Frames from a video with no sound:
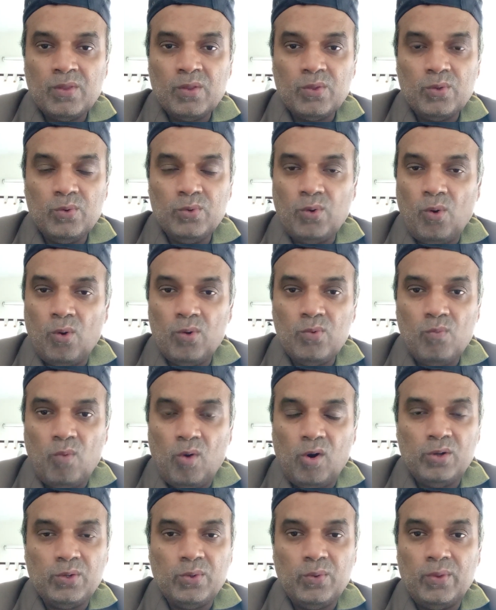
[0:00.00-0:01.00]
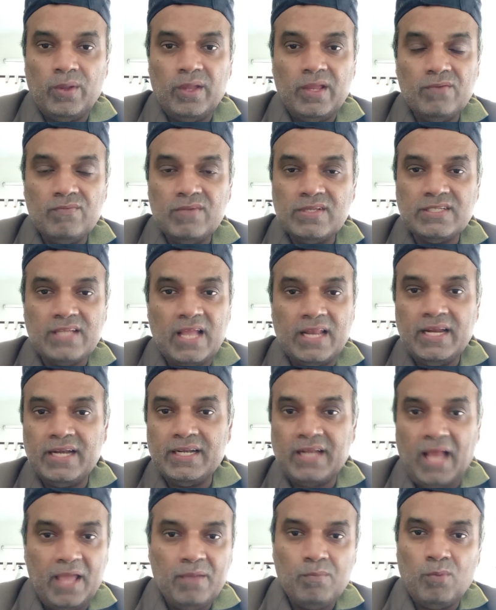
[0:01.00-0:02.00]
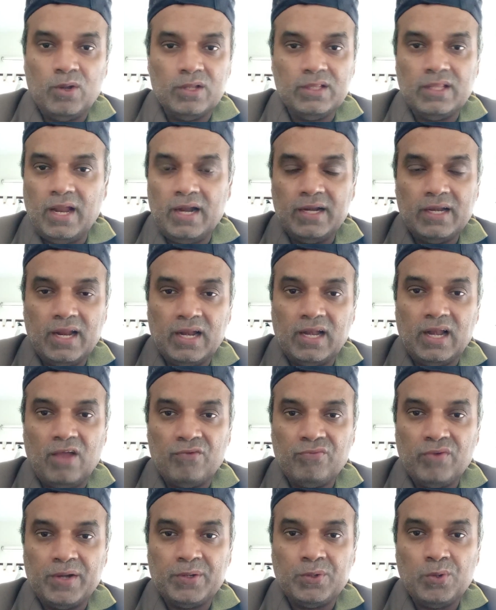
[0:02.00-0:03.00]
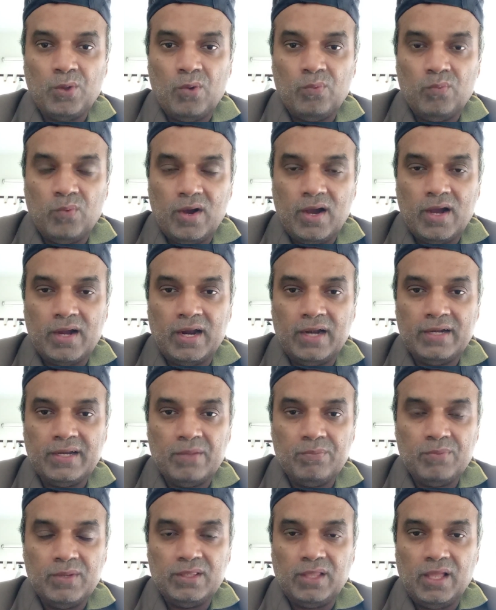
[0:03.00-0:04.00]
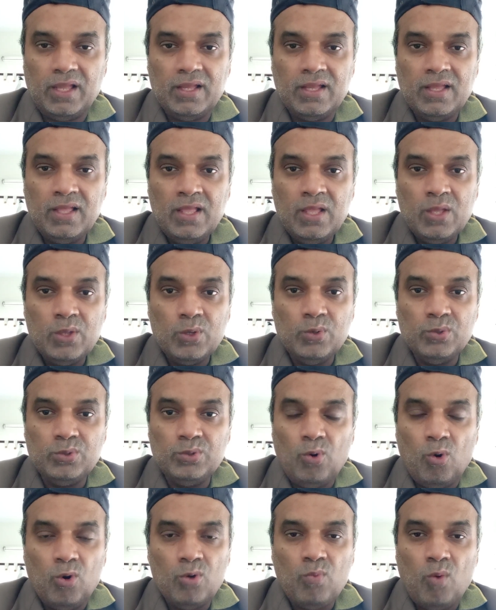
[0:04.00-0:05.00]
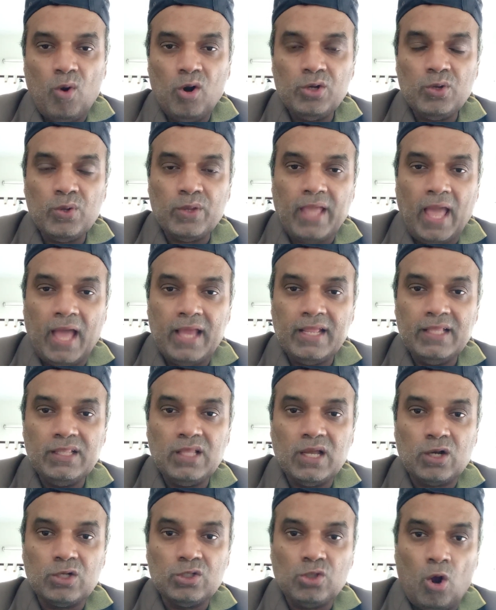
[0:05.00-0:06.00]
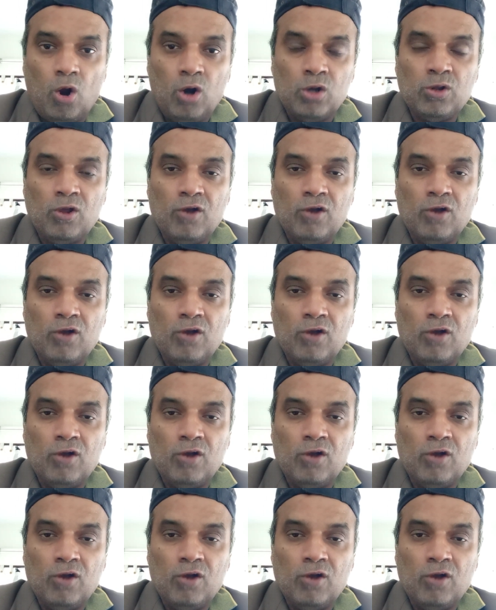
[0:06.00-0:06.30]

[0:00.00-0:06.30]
you don't want to invest any time on that. It will affect your work and everything. You don't want to carry the thought